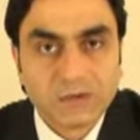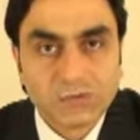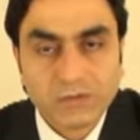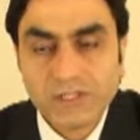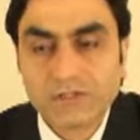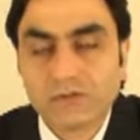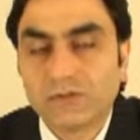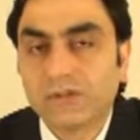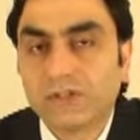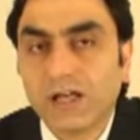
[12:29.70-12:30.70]
We
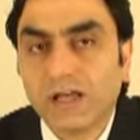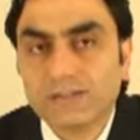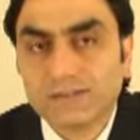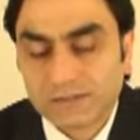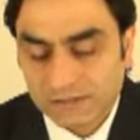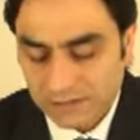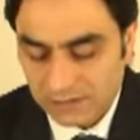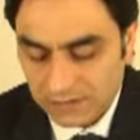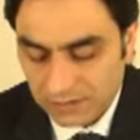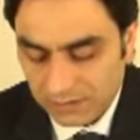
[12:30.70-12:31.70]
should not
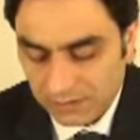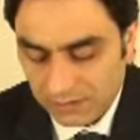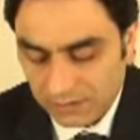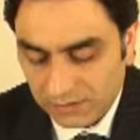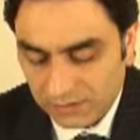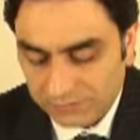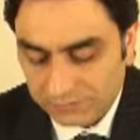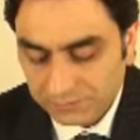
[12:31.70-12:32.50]
uh,